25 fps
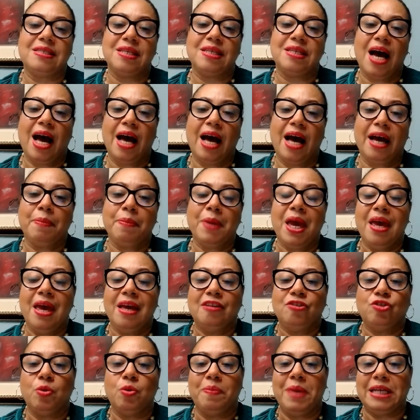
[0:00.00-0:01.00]
time
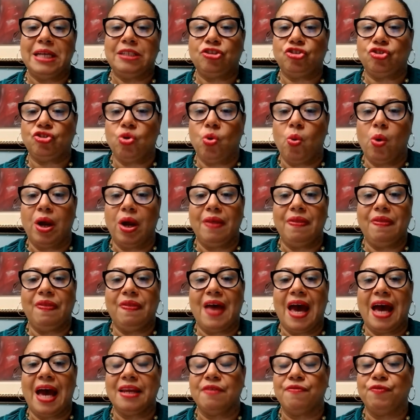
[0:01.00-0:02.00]
to make sure
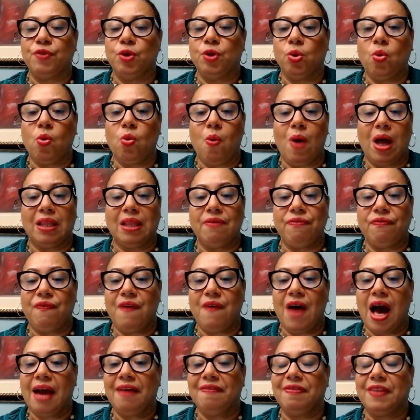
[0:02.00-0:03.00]
that if you
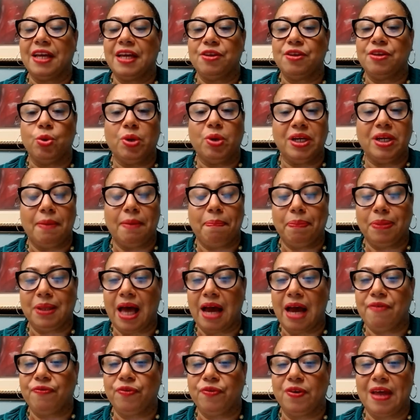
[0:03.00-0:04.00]
qualify, that you can
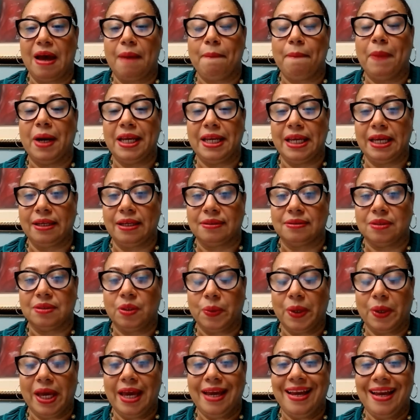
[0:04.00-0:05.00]
apply for that money.
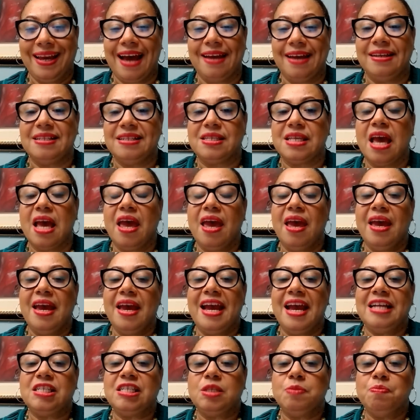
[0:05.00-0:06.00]
Okay, and
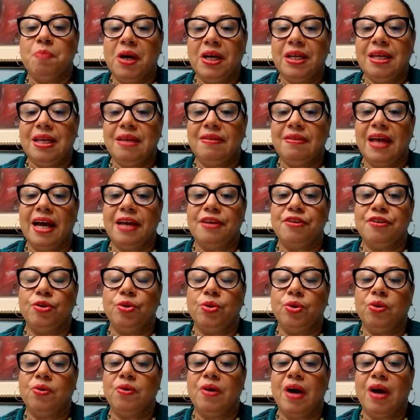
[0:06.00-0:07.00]
it's money that
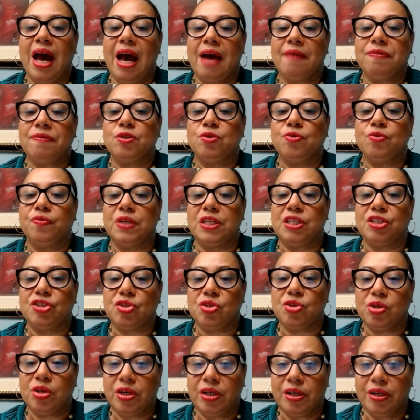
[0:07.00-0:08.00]
you don't have to
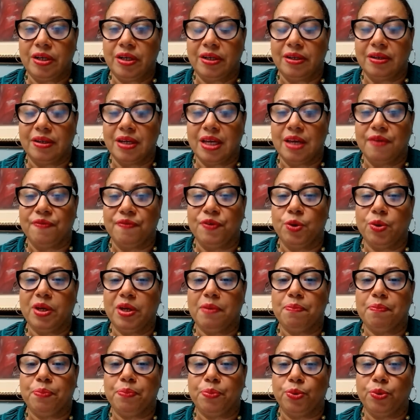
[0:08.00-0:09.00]
return if you
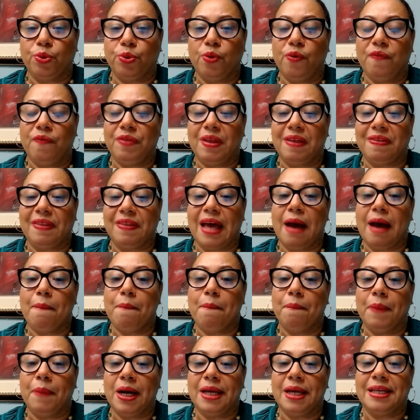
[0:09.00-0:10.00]
can prove that that
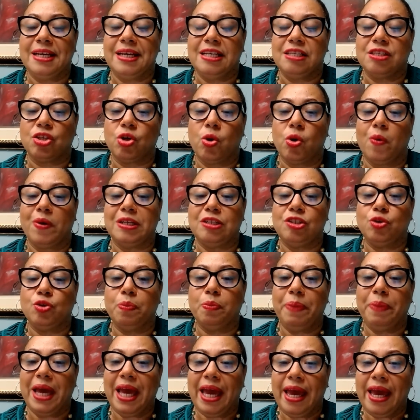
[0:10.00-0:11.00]
money is going to
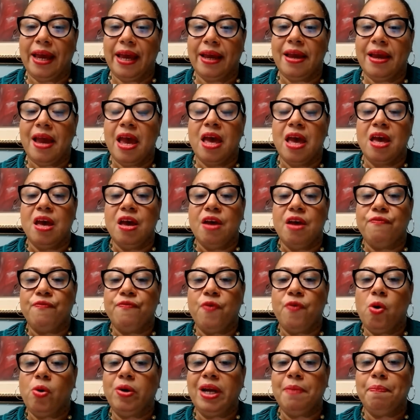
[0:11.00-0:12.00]
pay
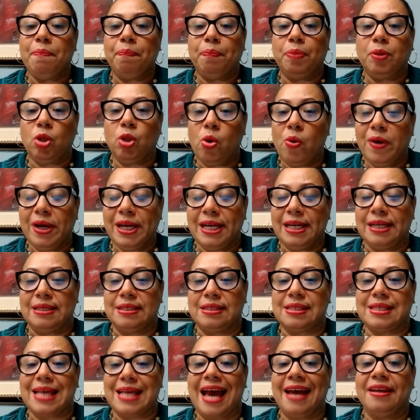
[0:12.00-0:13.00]
for
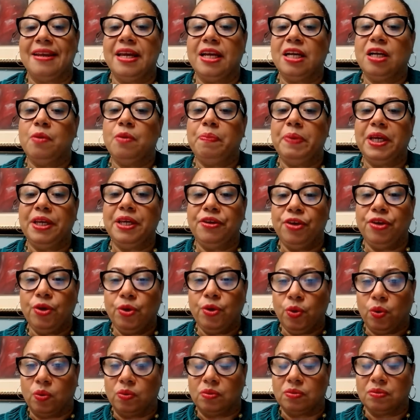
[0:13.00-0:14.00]
employees, and it could be
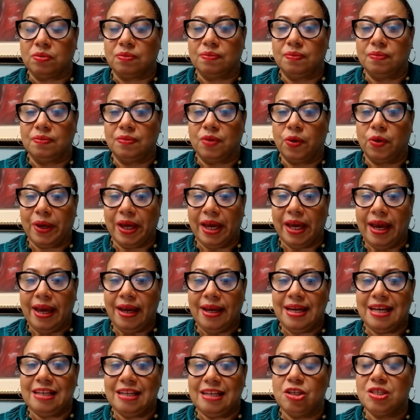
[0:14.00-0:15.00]
you.
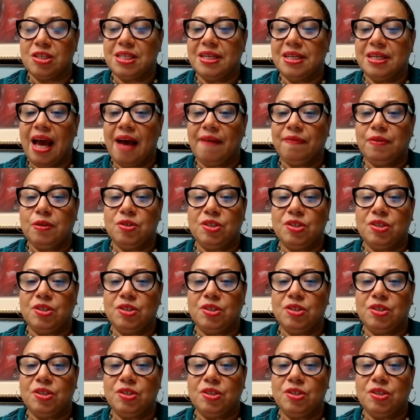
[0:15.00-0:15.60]
Okay, it doesn't have to